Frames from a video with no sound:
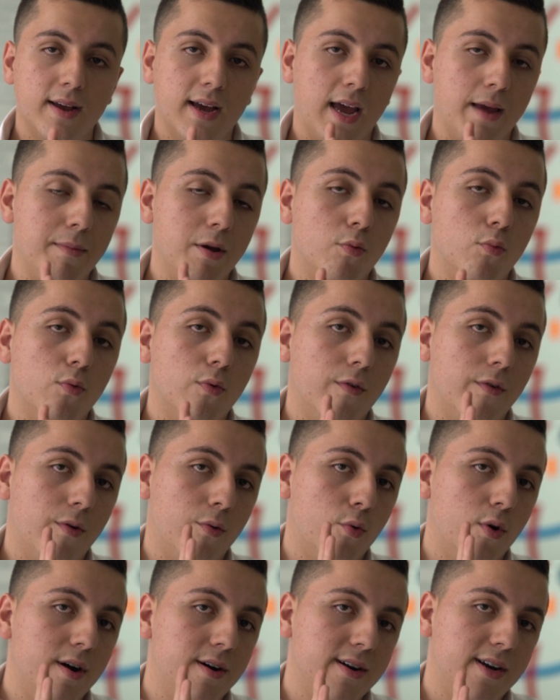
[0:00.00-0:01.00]
I mean
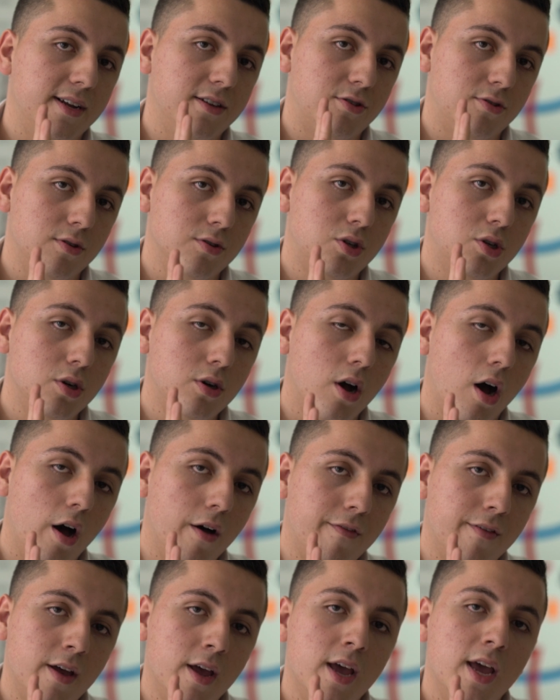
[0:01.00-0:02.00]
where the drone took off
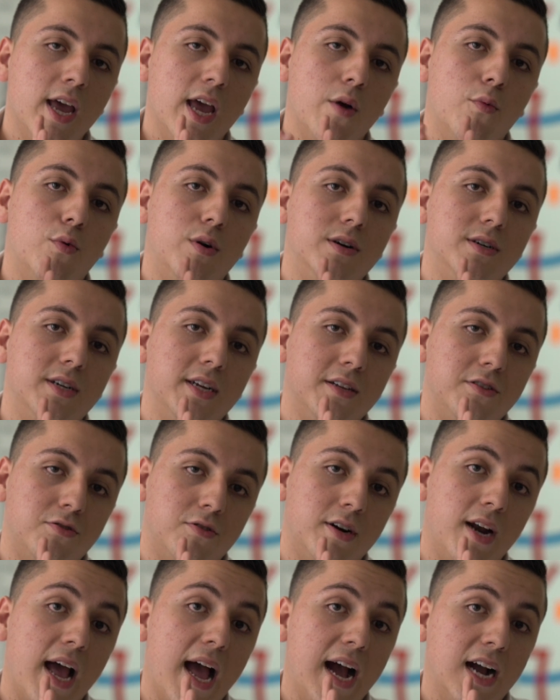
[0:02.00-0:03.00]
and where the
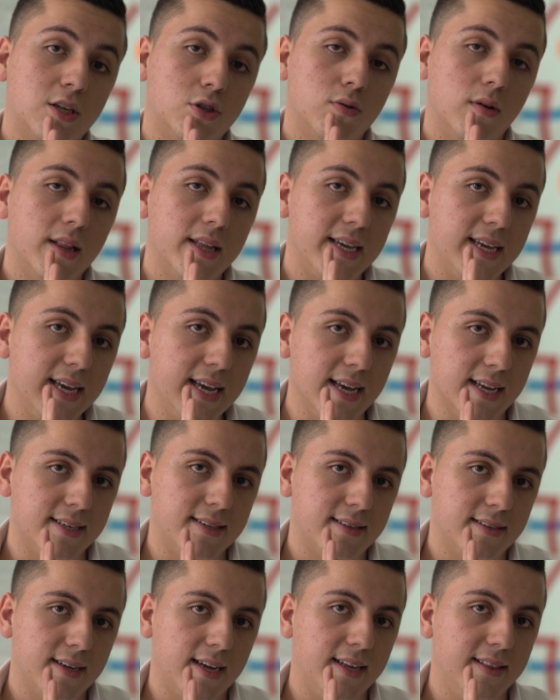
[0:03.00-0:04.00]
drone actually
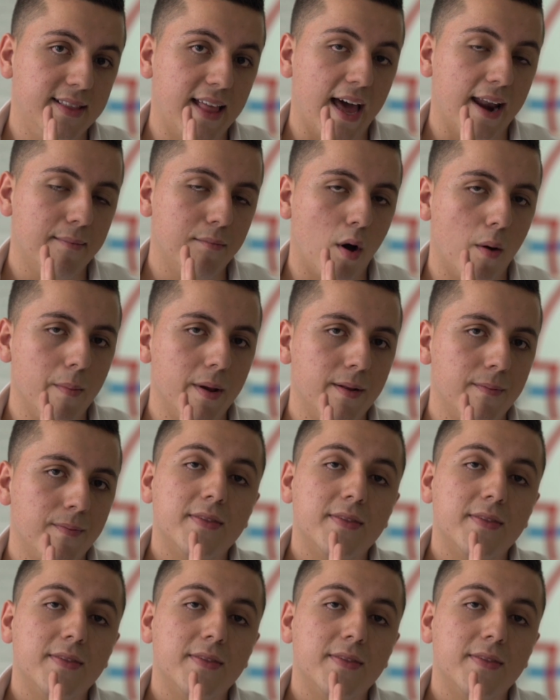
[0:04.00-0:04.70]
is in that moment.